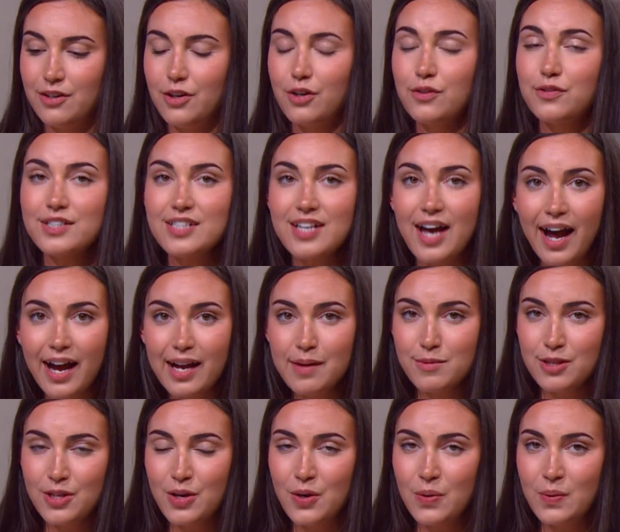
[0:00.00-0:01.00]
Over
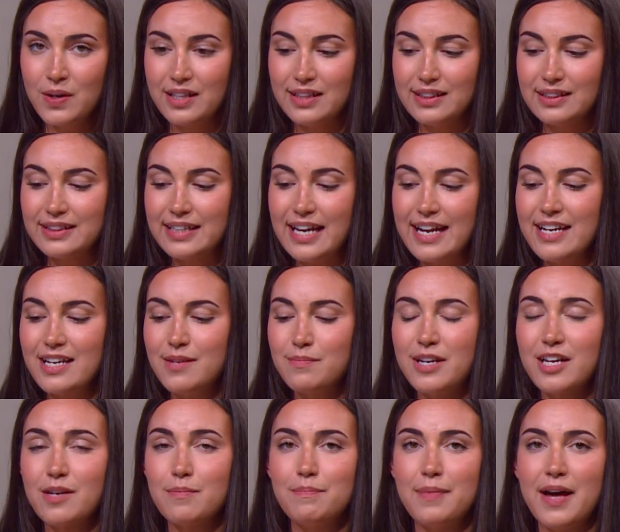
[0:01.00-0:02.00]
time, though, Lady
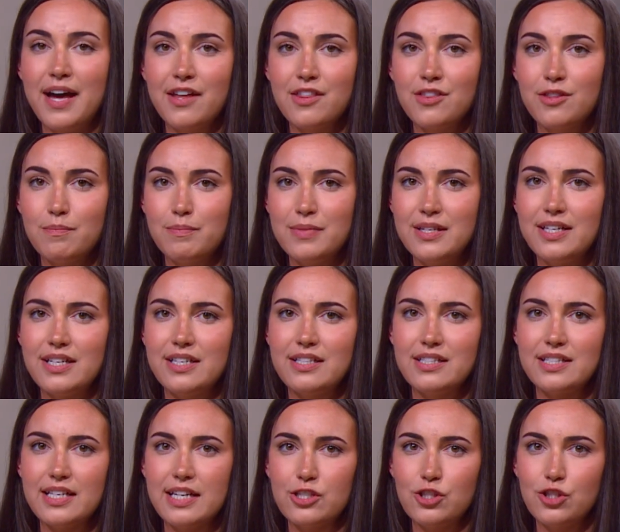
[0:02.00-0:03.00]
Macbeth
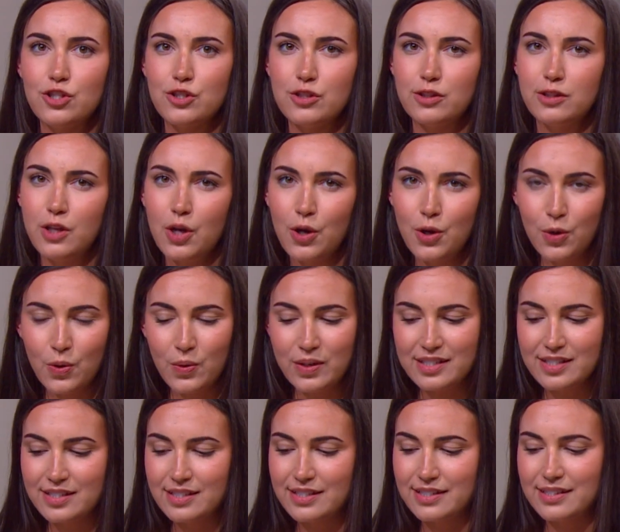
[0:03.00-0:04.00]
begins a slow
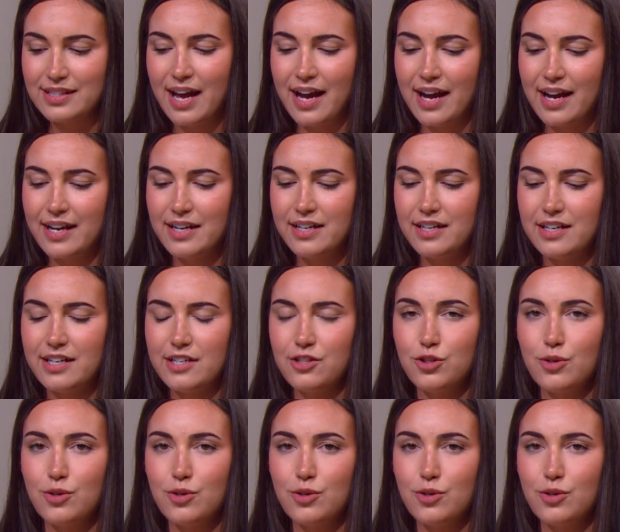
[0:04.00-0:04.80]
slide into